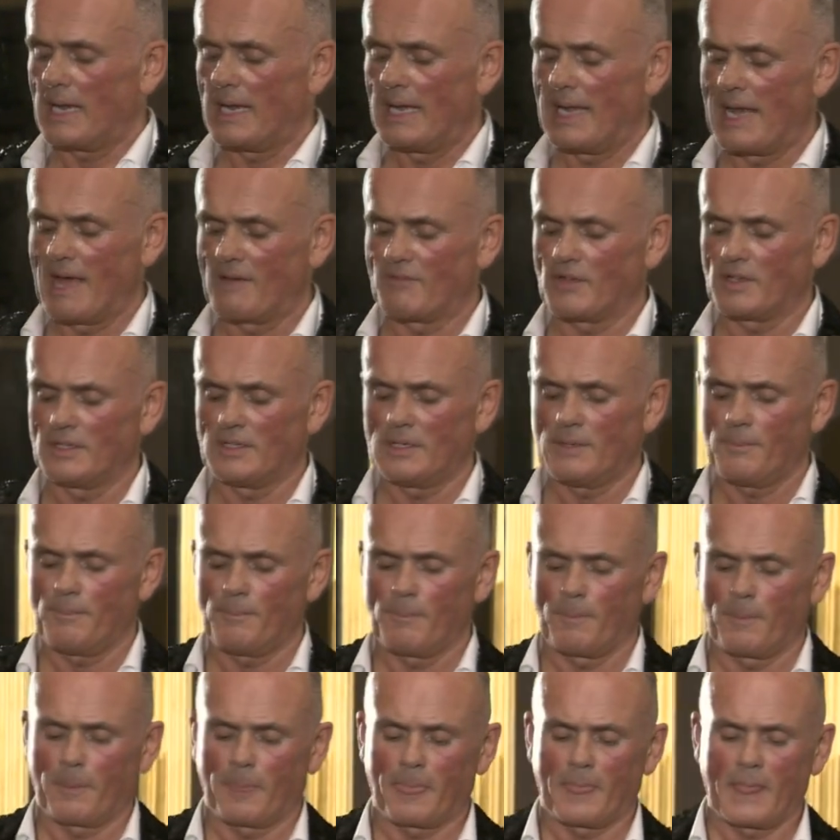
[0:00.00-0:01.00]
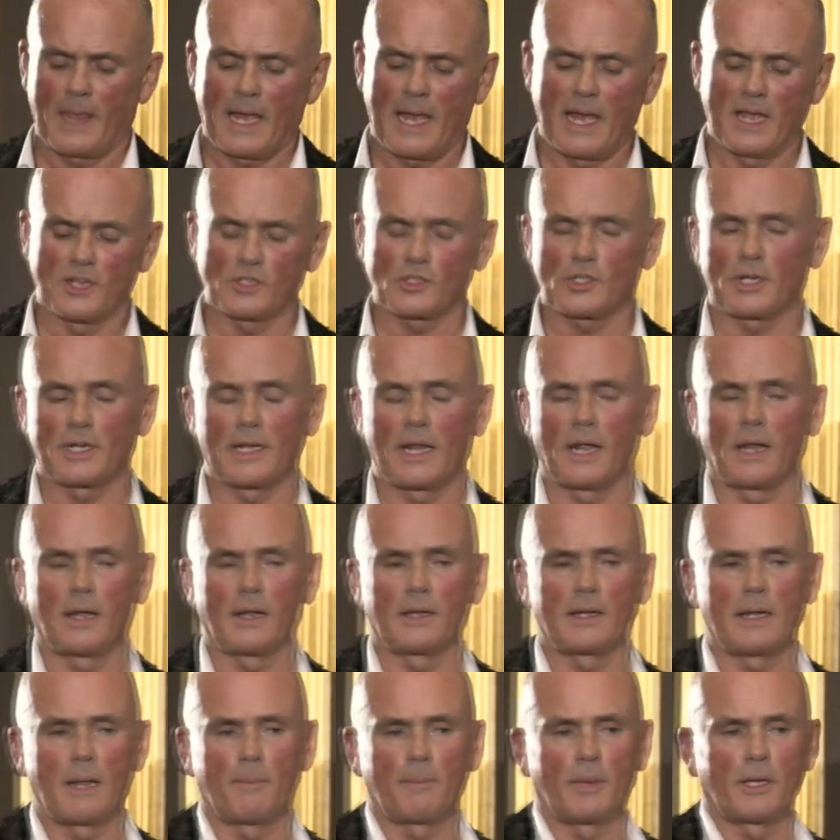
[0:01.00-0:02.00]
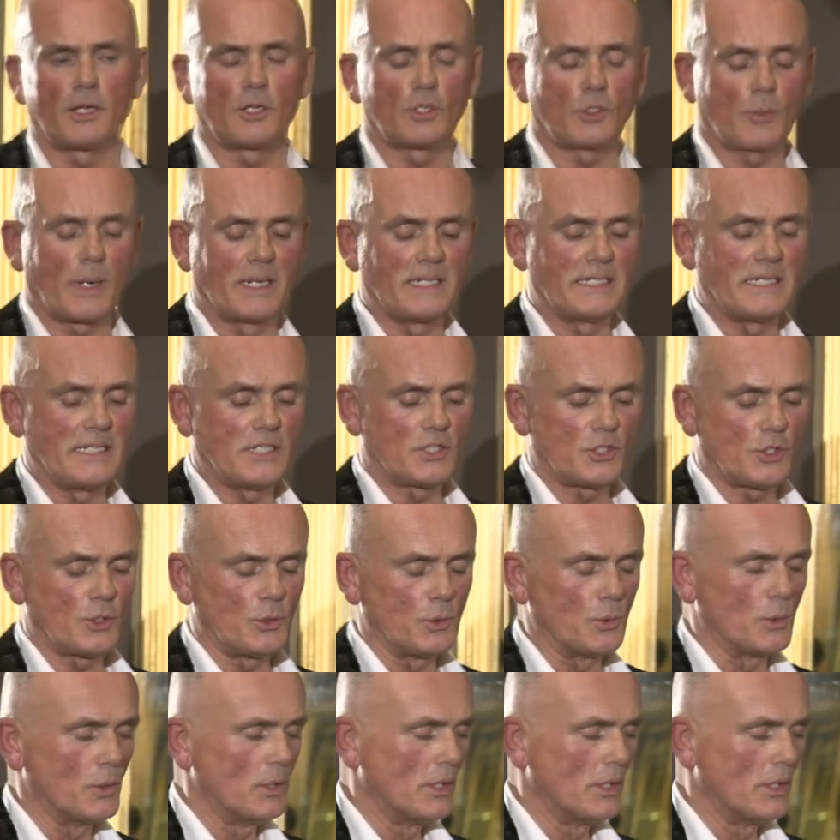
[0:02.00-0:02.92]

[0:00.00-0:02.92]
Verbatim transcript: 11, and Chanel number 22.